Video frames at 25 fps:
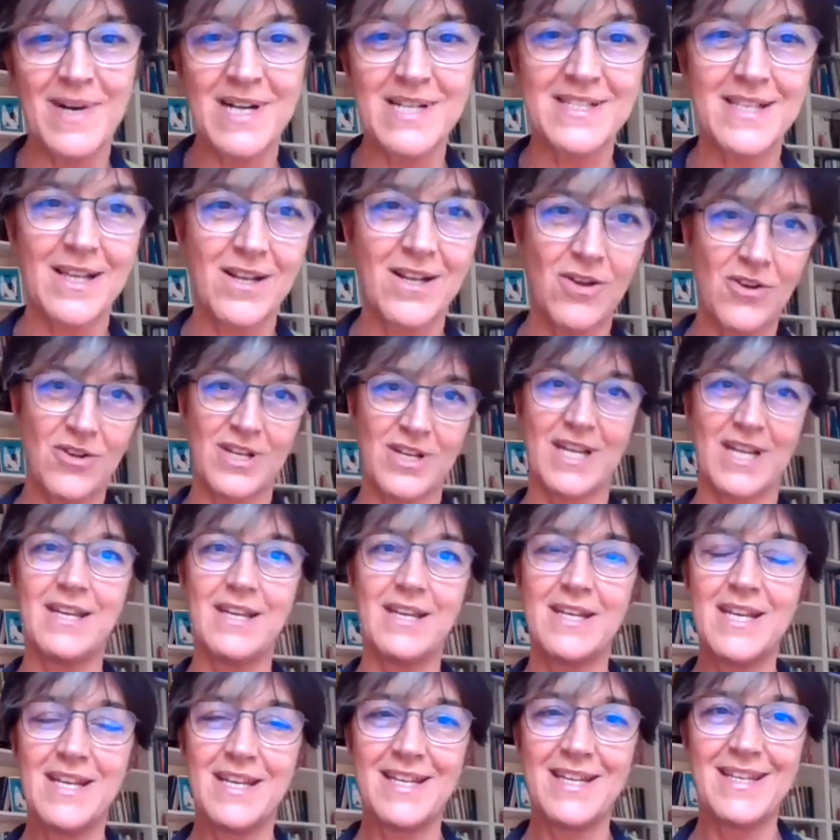Barcelona,
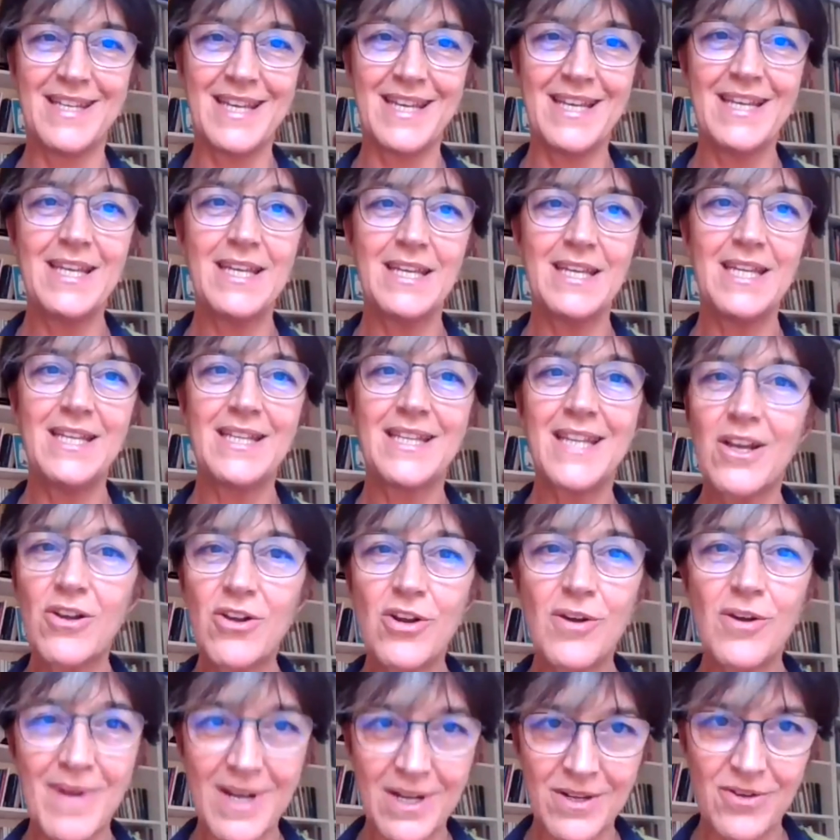yeah, in the
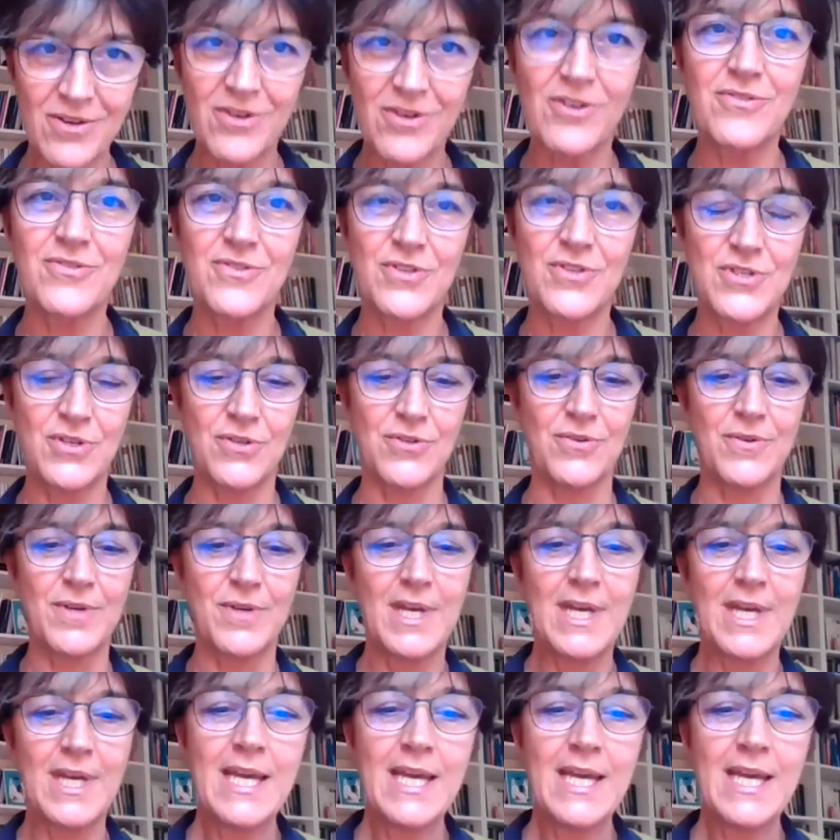global north too.